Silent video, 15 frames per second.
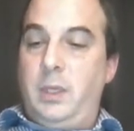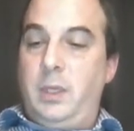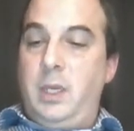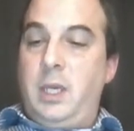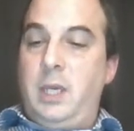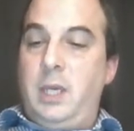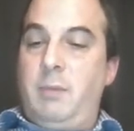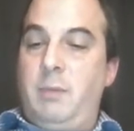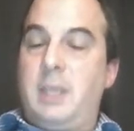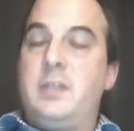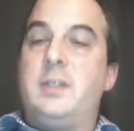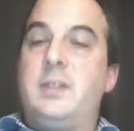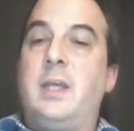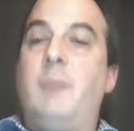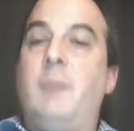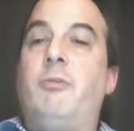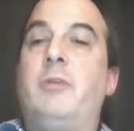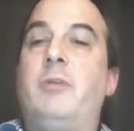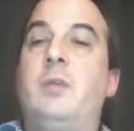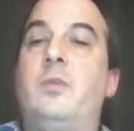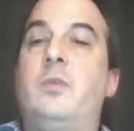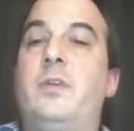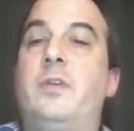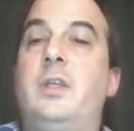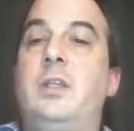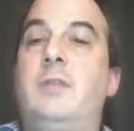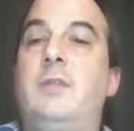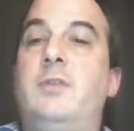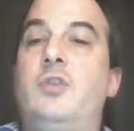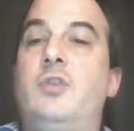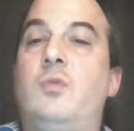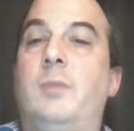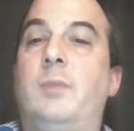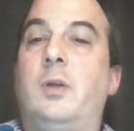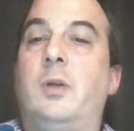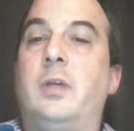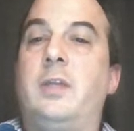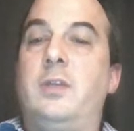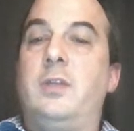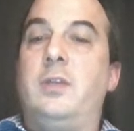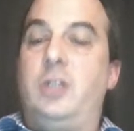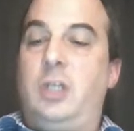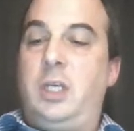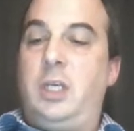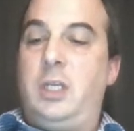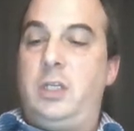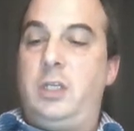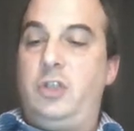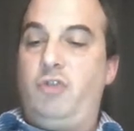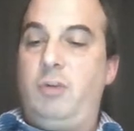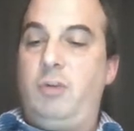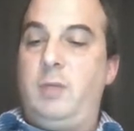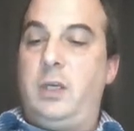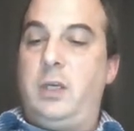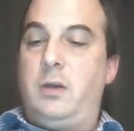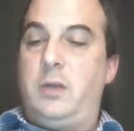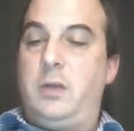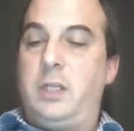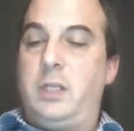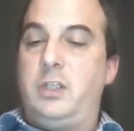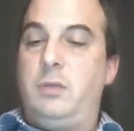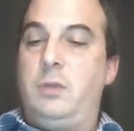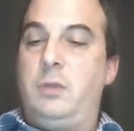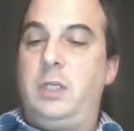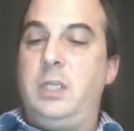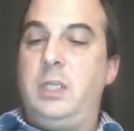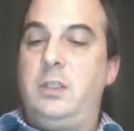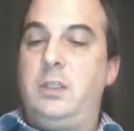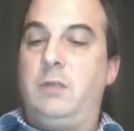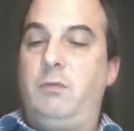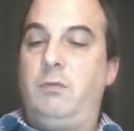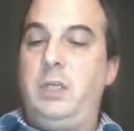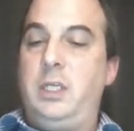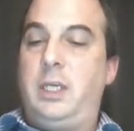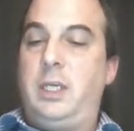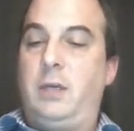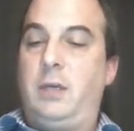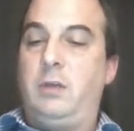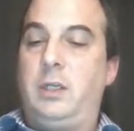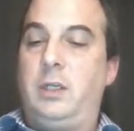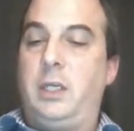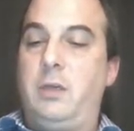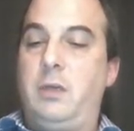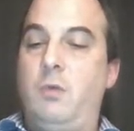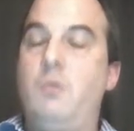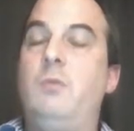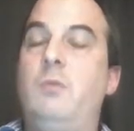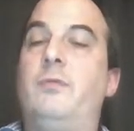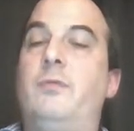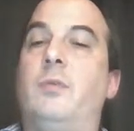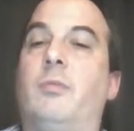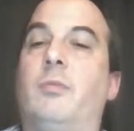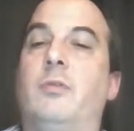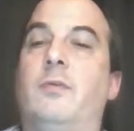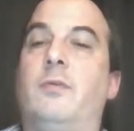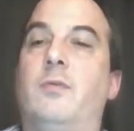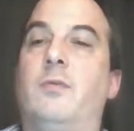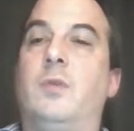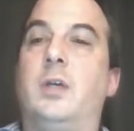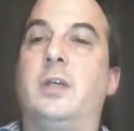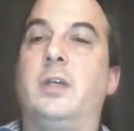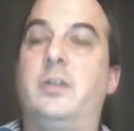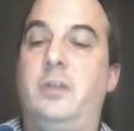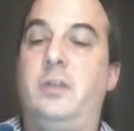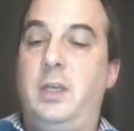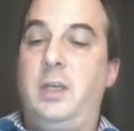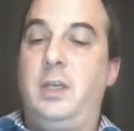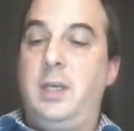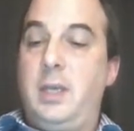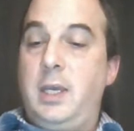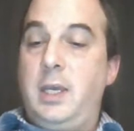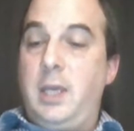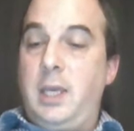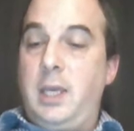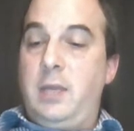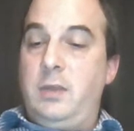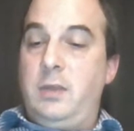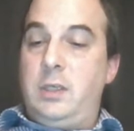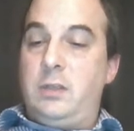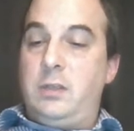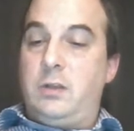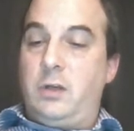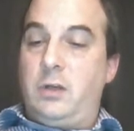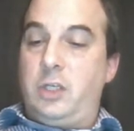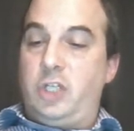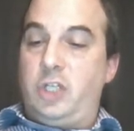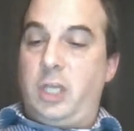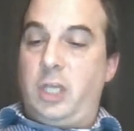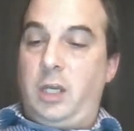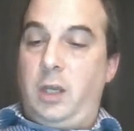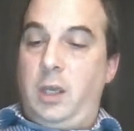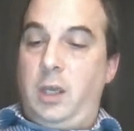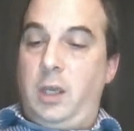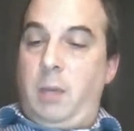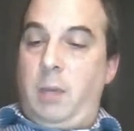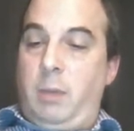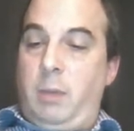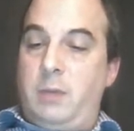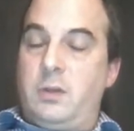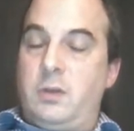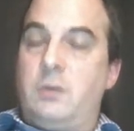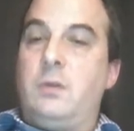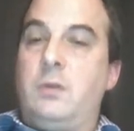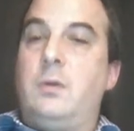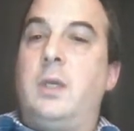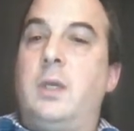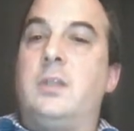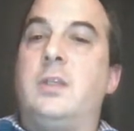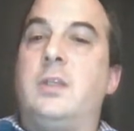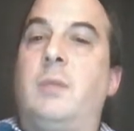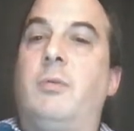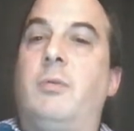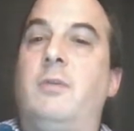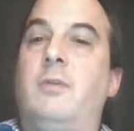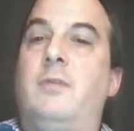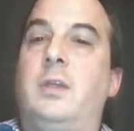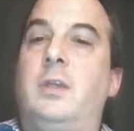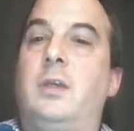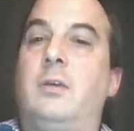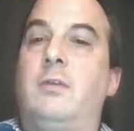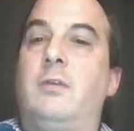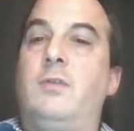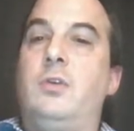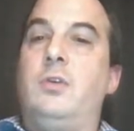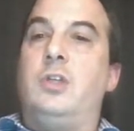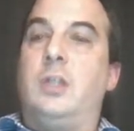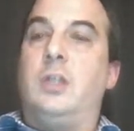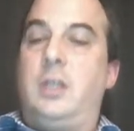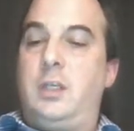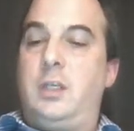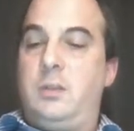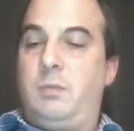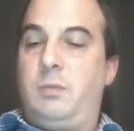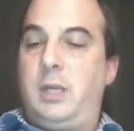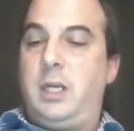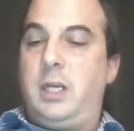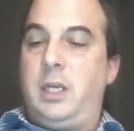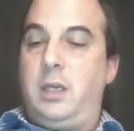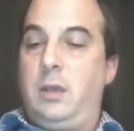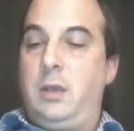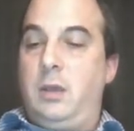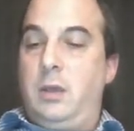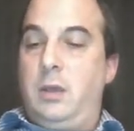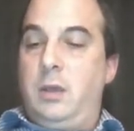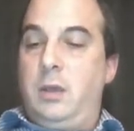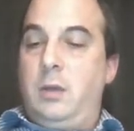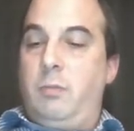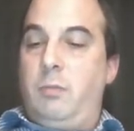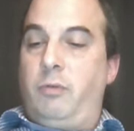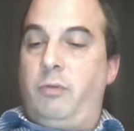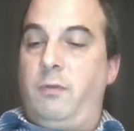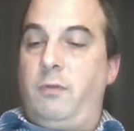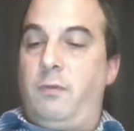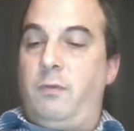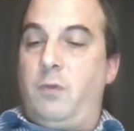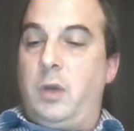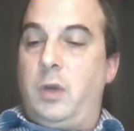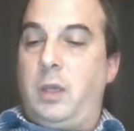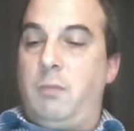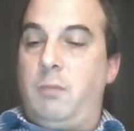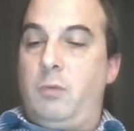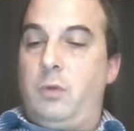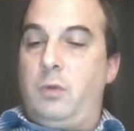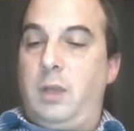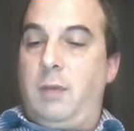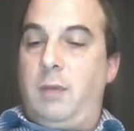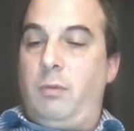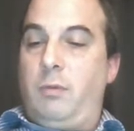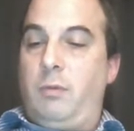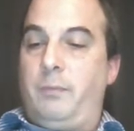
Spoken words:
It makes tampering with an individual block in the chain extremely hard, as you would need to recalculate all of the proof of works in the entire chain. Perhaps I'll do a separate video in the future explaining proof of work in more depth.